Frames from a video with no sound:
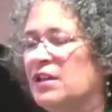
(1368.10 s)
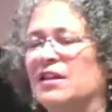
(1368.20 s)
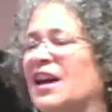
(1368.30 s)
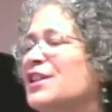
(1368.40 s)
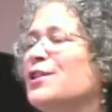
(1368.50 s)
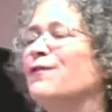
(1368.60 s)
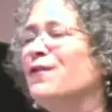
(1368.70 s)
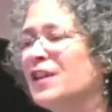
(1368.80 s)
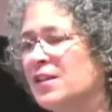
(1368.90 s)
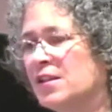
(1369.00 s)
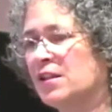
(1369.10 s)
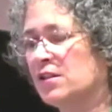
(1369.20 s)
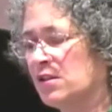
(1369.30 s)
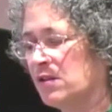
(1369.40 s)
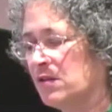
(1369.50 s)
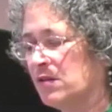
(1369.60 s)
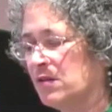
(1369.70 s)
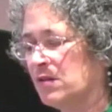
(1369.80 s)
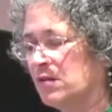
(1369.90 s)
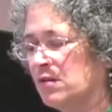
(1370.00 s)
Not to fix it,
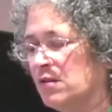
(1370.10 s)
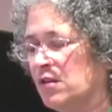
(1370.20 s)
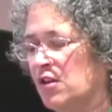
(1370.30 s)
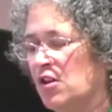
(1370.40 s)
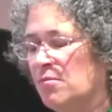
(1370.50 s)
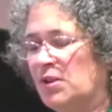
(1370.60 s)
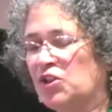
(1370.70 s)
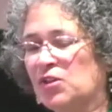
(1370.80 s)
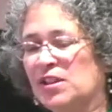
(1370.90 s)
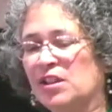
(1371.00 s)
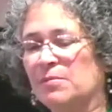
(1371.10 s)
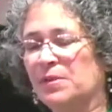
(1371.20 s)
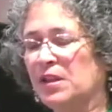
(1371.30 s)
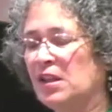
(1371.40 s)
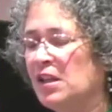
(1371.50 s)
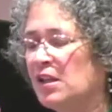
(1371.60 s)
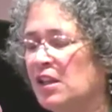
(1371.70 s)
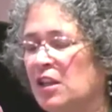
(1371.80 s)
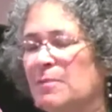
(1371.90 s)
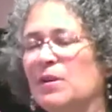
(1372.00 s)
but to simply
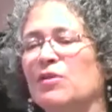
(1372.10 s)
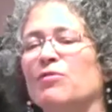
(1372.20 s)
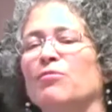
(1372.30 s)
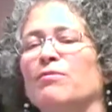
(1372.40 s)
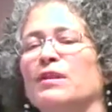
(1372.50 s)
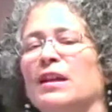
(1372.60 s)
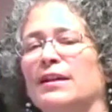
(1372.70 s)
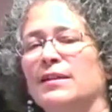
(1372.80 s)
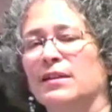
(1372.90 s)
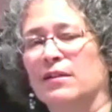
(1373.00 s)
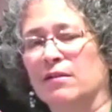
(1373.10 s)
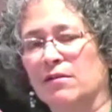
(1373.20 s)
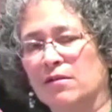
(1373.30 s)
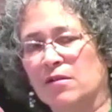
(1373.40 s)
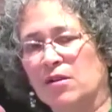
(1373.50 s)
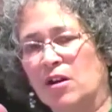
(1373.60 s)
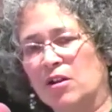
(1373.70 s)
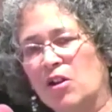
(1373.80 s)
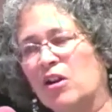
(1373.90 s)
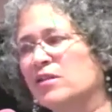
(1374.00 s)
keep creating
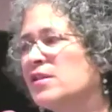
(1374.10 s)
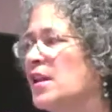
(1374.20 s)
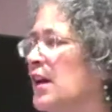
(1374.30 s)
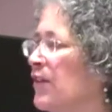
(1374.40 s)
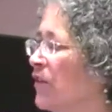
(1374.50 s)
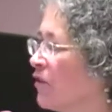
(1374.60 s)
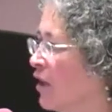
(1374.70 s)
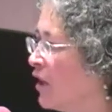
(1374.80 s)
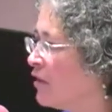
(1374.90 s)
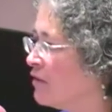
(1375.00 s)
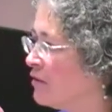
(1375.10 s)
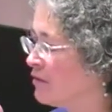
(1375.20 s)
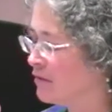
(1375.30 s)
alongside their God.